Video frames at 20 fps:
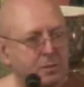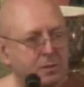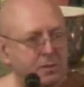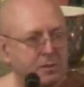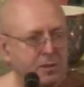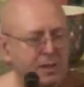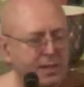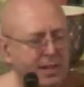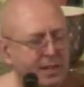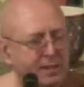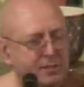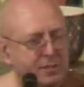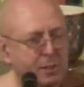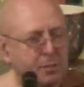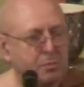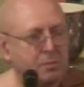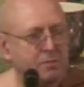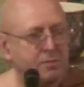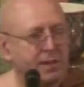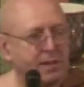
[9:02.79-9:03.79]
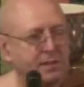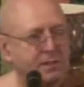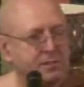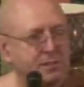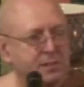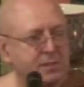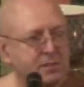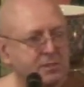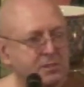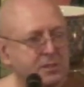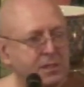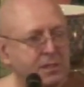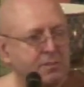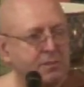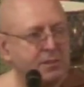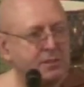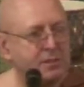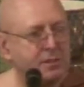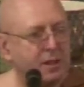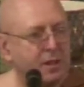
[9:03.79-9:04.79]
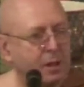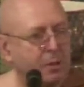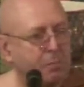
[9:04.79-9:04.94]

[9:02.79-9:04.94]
you get deep eventually, just give it time.